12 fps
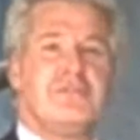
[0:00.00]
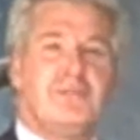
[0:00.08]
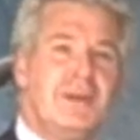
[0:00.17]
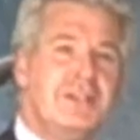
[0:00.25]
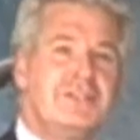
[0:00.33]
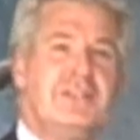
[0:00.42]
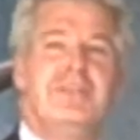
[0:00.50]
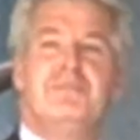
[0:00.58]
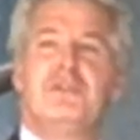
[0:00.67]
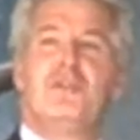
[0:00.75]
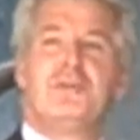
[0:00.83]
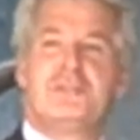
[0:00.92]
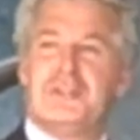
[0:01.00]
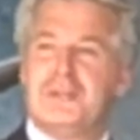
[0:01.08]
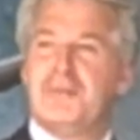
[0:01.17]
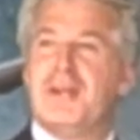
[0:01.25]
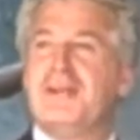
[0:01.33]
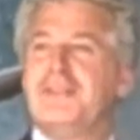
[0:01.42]
of my team dotted
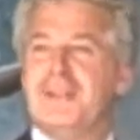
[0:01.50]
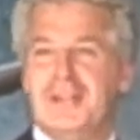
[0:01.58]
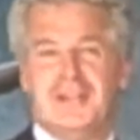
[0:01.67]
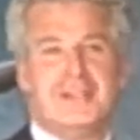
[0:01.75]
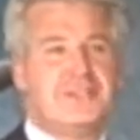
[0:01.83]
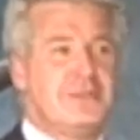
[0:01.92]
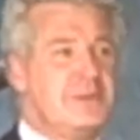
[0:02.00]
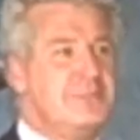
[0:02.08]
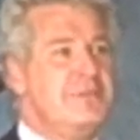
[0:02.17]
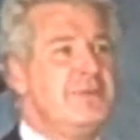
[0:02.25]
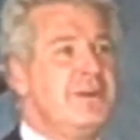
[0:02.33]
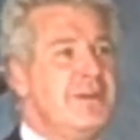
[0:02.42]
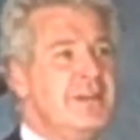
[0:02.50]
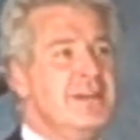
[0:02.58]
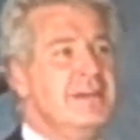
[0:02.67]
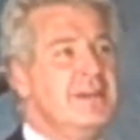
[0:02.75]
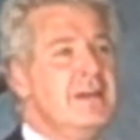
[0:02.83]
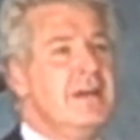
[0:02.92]
around here, so I'd be very
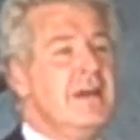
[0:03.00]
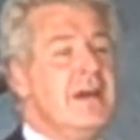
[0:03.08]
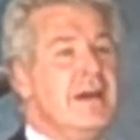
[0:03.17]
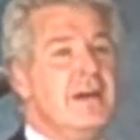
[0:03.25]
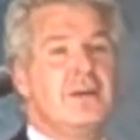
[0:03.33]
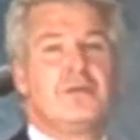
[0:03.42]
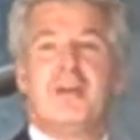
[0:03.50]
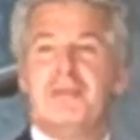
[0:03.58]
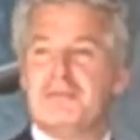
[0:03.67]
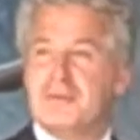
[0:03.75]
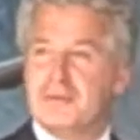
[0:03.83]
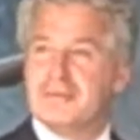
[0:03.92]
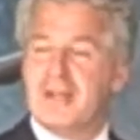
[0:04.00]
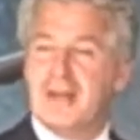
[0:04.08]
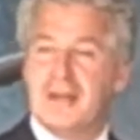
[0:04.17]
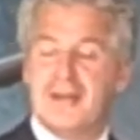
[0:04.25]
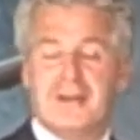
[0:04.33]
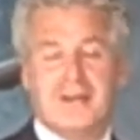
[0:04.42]
grateful,
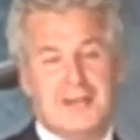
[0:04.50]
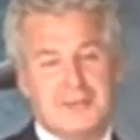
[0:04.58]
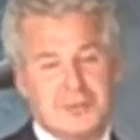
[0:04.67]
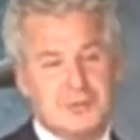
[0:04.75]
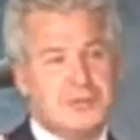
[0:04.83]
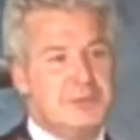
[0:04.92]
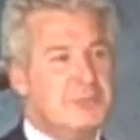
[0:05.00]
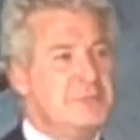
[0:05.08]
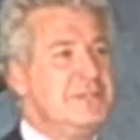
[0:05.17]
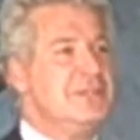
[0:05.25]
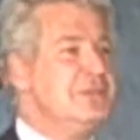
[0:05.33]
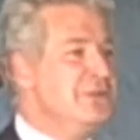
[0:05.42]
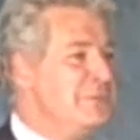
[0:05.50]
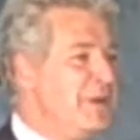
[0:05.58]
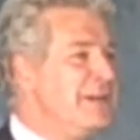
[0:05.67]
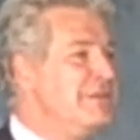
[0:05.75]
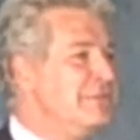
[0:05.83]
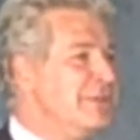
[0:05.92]
and I'm sure it will be to your
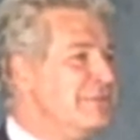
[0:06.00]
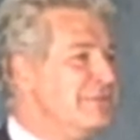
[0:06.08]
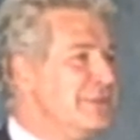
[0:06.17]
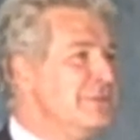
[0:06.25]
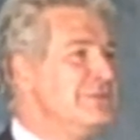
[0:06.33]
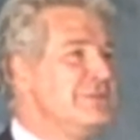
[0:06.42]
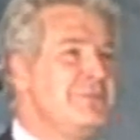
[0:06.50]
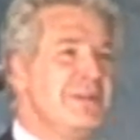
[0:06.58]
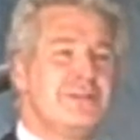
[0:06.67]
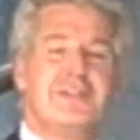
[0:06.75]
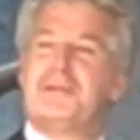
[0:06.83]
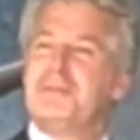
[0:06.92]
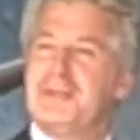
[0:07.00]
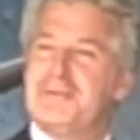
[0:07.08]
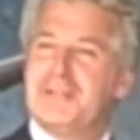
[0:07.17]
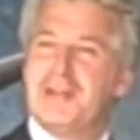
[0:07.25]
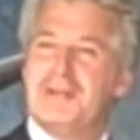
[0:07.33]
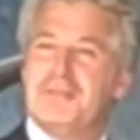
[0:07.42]
benefit, for you to spend a little bit
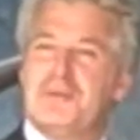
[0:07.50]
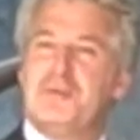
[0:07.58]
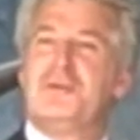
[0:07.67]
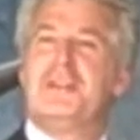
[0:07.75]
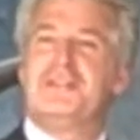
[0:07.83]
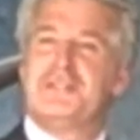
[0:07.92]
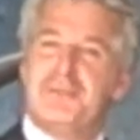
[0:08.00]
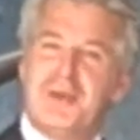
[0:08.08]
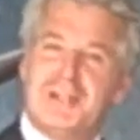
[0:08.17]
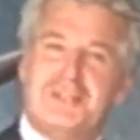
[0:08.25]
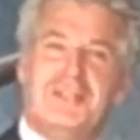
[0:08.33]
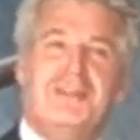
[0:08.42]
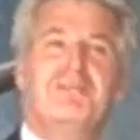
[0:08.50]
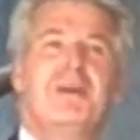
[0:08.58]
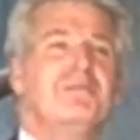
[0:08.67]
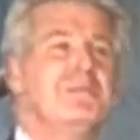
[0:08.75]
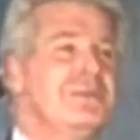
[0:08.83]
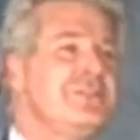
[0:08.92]
of time talking to my team
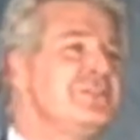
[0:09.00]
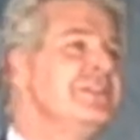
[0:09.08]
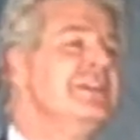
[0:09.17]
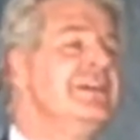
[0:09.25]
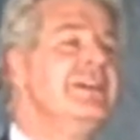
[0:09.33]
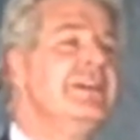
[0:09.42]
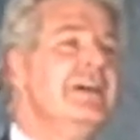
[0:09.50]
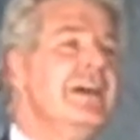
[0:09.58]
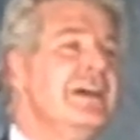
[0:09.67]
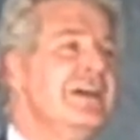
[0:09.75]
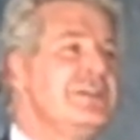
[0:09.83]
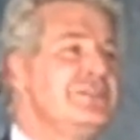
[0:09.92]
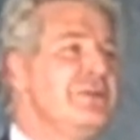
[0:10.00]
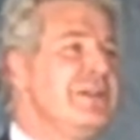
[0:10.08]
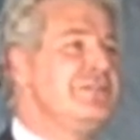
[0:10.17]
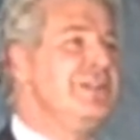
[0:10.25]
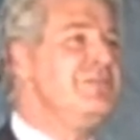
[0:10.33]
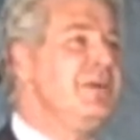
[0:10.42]
members to
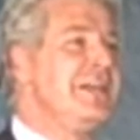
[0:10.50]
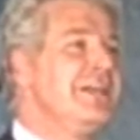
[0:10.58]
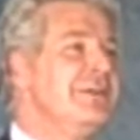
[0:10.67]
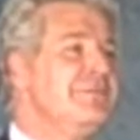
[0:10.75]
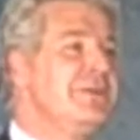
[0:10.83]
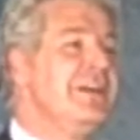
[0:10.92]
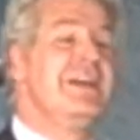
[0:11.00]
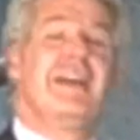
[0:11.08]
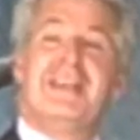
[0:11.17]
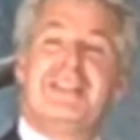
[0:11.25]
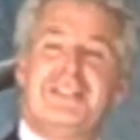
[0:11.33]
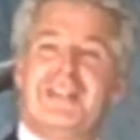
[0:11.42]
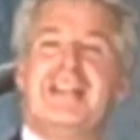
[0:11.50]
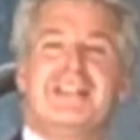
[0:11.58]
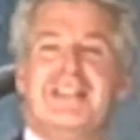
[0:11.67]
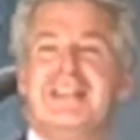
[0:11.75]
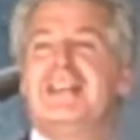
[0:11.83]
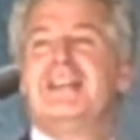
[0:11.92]
actually pick up
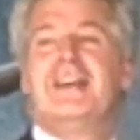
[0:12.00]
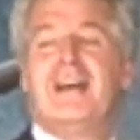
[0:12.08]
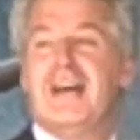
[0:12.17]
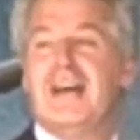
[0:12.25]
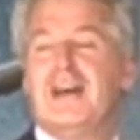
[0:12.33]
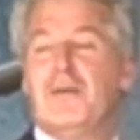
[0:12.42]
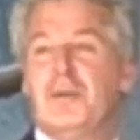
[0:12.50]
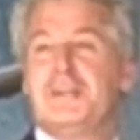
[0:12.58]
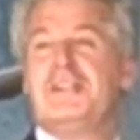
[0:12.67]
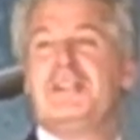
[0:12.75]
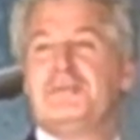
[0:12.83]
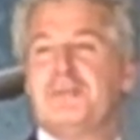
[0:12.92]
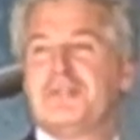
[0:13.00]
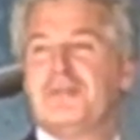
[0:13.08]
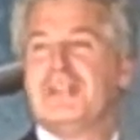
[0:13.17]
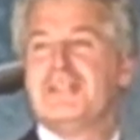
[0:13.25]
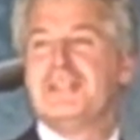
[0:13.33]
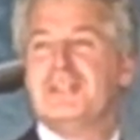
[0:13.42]
exactly what it is we're
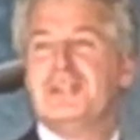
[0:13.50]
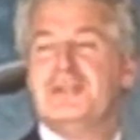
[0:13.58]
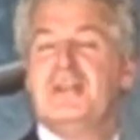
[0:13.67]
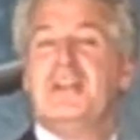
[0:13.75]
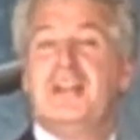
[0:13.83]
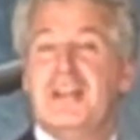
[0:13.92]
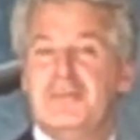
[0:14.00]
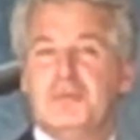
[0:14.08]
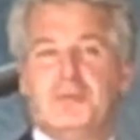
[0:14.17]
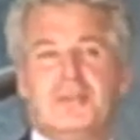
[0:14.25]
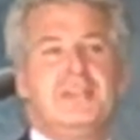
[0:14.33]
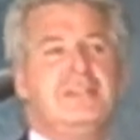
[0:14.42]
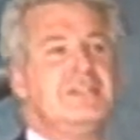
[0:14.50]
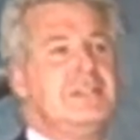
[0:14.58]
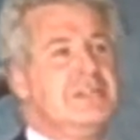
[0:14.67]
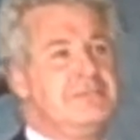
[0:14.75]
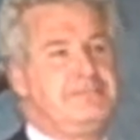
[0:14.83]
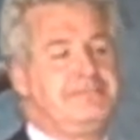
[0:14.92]
trying to do in more detail.